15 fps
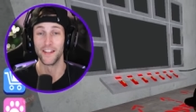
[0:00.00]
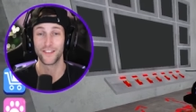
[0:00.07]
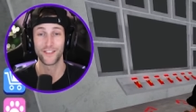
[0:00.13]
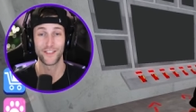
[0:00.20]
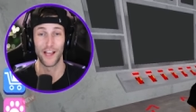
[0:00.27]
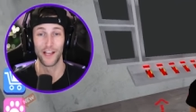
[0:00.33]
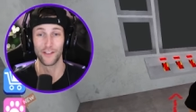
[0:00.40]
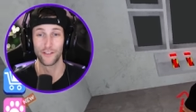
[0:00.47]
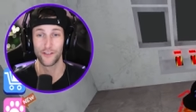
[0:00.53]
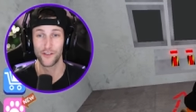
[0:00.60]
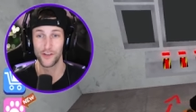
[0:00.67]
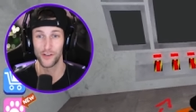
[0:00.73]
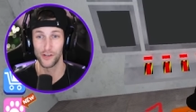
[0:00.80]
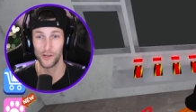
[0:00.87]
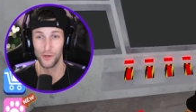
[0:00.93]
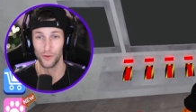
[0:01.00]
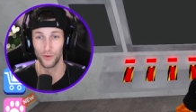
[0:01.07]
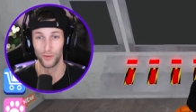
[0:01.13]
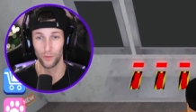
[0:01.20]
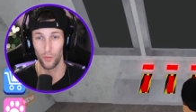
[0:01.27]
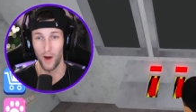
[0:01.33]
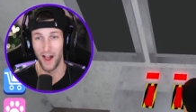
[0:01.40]
it says
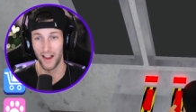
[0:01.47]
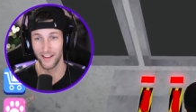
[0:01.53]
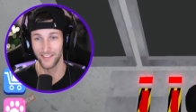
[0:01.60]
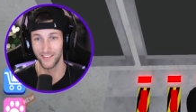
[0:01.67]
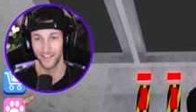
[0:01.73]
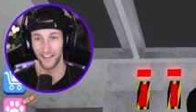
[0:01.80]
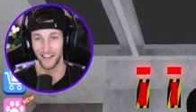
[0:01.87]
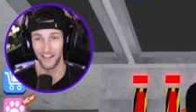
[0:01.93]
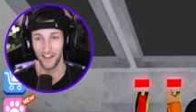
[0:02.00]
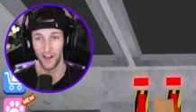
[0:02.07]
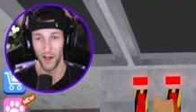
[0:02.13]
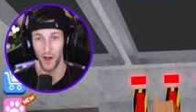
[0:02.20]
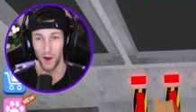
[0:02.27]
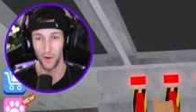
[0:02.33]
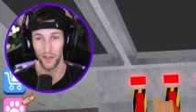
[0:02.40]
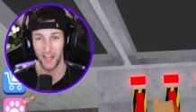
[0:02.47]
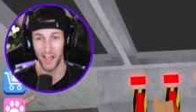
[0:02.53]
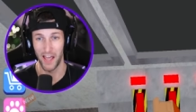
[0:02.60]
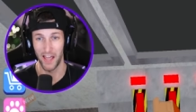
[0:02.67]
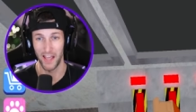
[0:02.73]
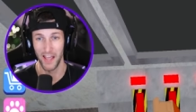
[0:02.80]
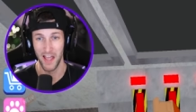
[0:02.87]
choose wisely.
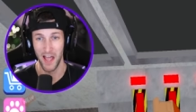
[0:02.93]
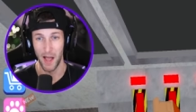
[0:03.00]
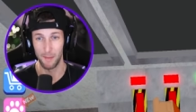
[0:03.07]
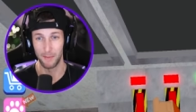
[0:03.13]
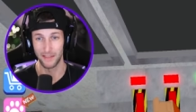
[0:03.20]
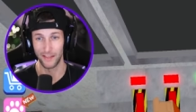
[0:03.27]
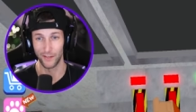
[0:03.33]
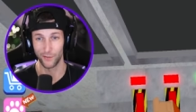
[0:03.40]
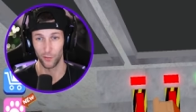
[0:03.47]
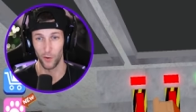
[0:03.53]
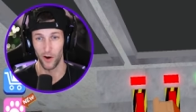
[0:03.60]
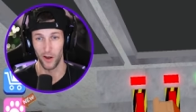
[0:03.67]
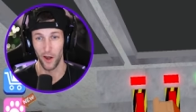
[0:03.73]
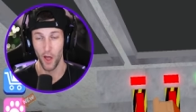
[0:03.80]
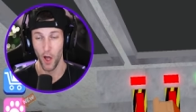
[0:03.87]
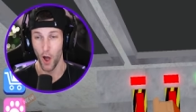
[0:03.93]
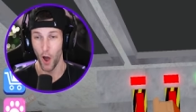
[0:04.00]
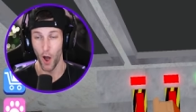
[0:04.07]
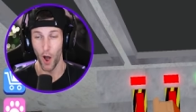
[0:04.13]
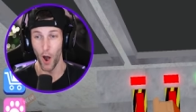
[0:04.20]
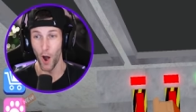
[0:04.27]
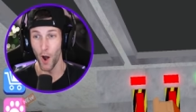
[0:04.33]
Okay, how about this one?
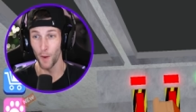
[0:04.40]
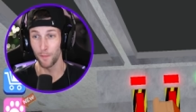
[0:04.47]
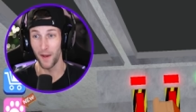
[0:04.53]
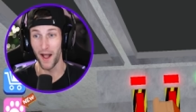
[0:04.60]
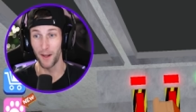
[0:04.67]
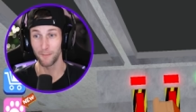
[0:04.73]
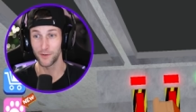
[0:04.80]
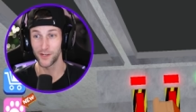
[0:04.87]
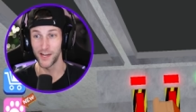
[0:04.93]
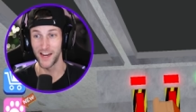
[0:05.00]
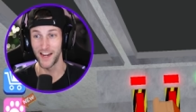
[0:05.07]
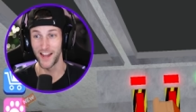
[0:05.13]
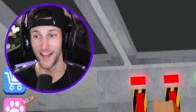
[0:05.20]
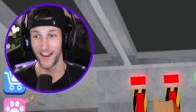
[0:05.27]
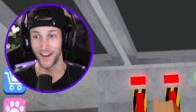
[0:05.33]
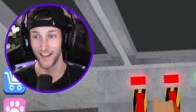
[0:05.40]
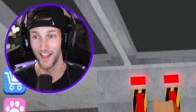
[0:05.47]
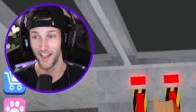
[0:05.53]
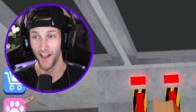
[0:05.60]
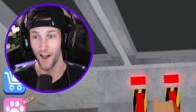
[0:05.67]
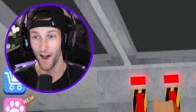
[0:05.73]
Oh, I'm cheating!